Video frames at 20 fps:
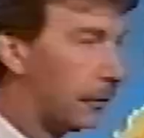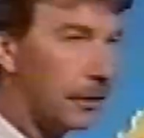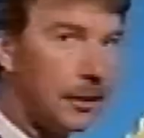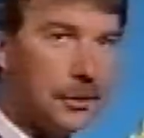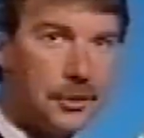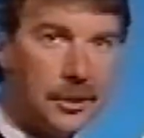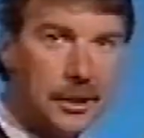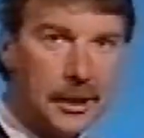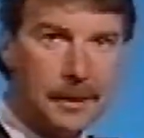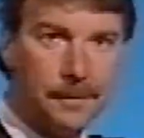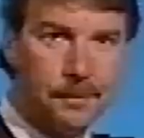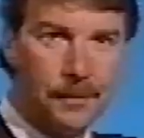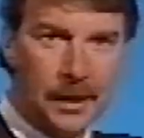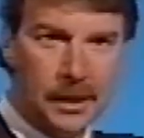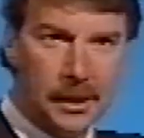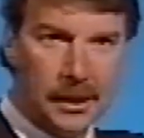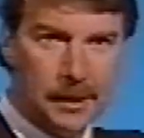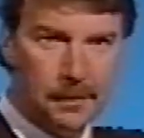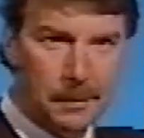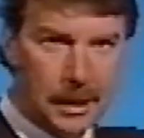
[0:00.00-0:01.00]
for a time,
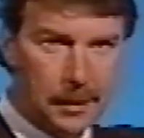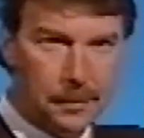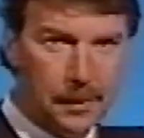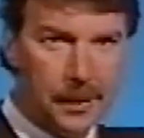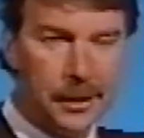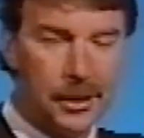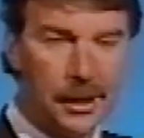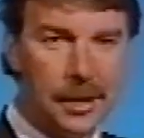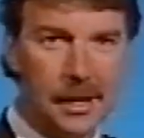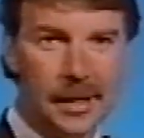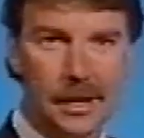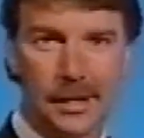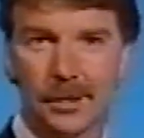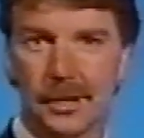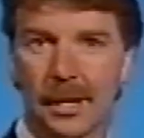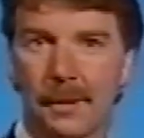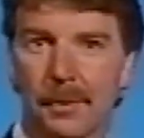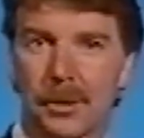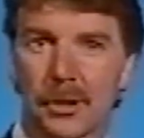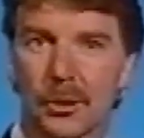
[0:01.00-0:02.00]
Maybe the highest
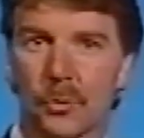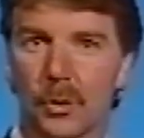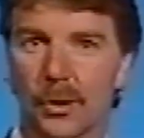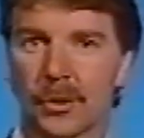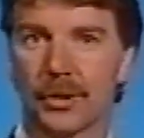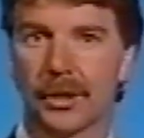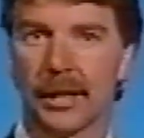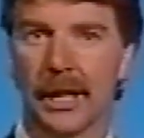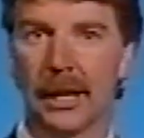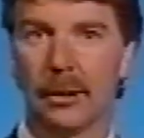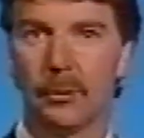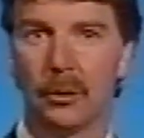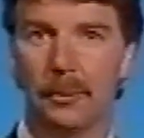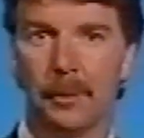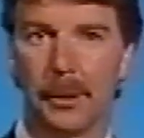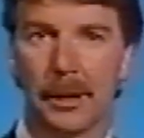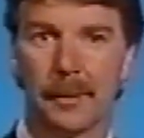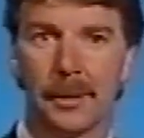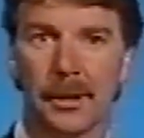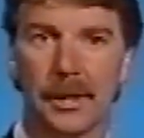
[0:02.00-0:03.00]
temperatures once again will
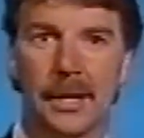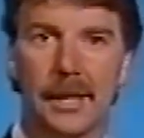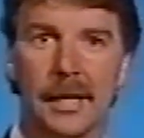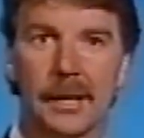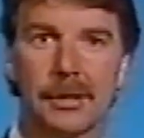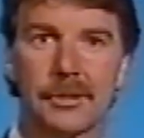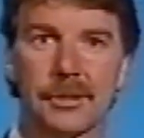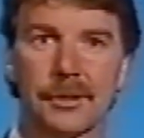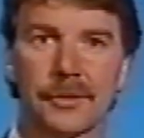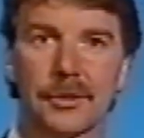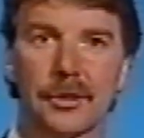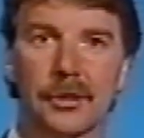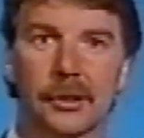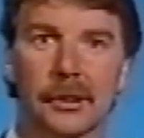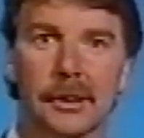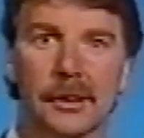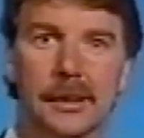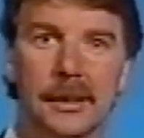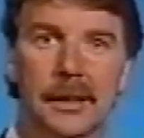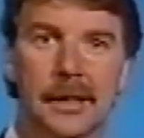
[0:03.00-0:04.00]
be up in the highlands of
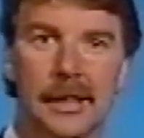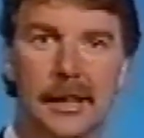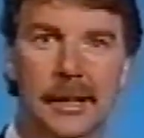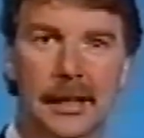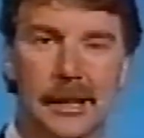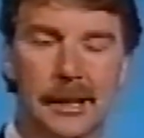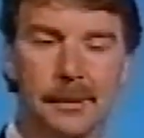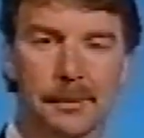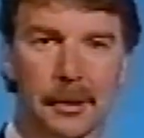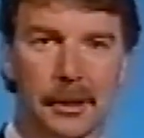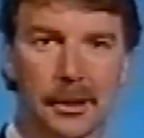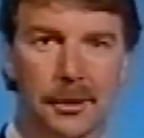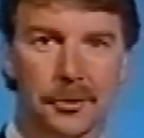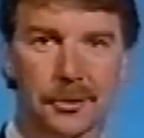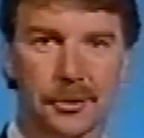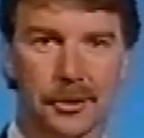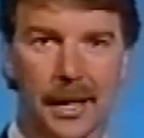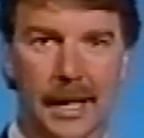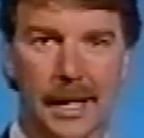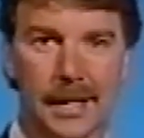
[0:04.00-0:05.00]
Scotland up close
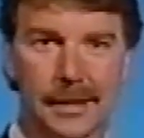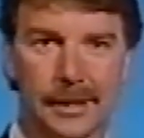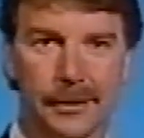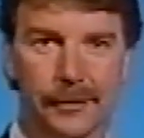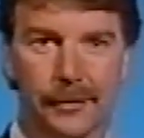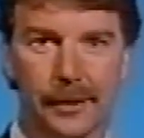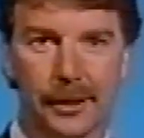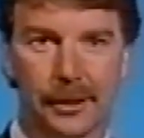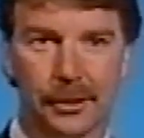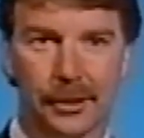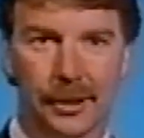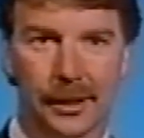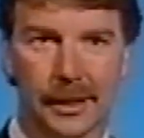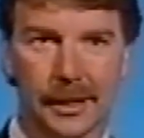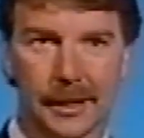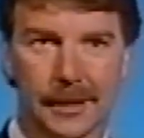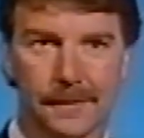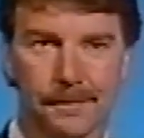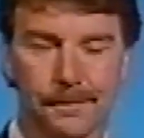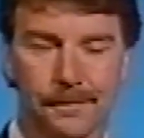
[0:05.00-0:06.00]
to 80
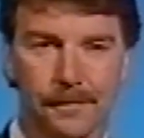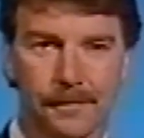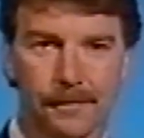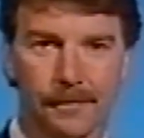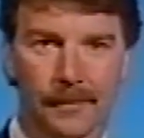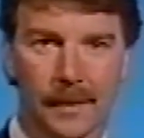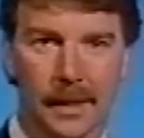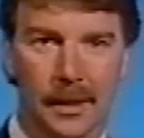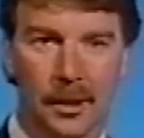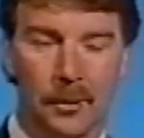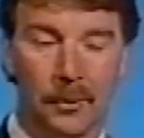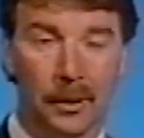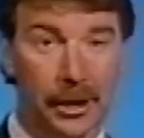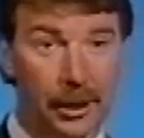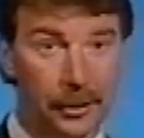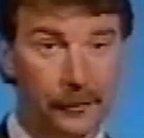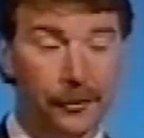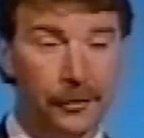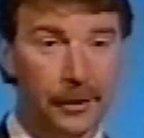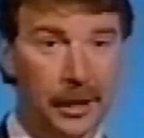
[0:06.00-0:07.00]
Fahrenheit. Well then
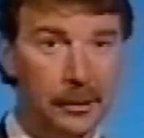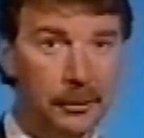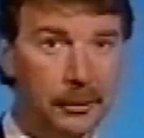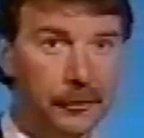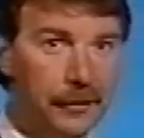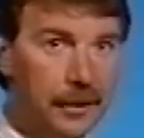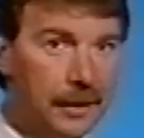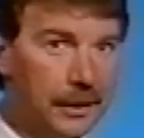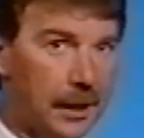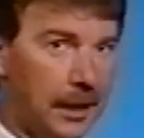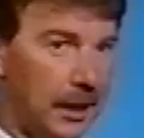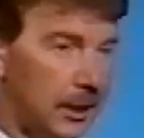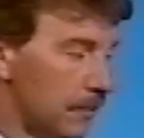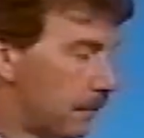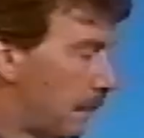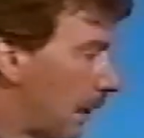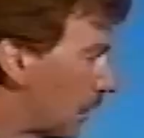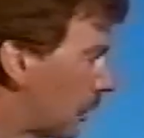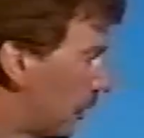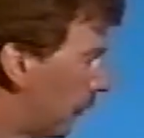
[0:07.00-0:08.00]
on Friday we'll find our next
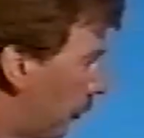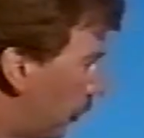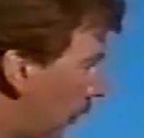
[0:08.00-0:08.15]
batch of